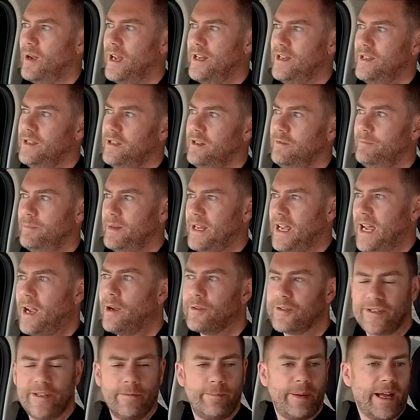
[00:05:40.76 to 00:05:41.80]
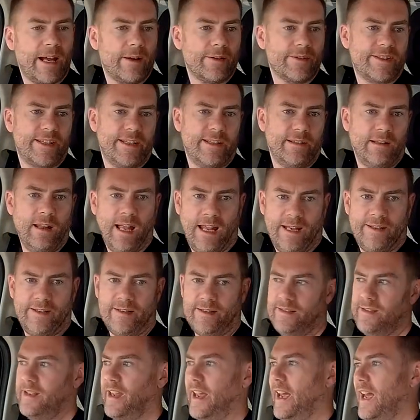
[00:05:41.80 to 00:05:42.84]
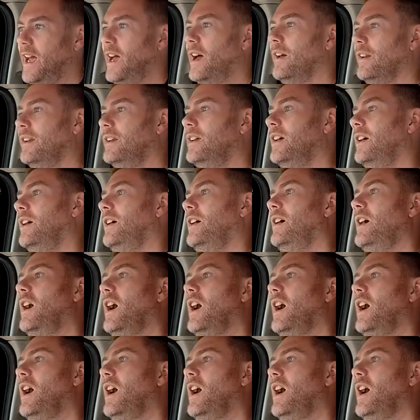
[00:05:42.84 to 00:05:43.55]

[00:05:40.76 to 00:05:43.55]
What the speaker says: when you'd be out and about in London town,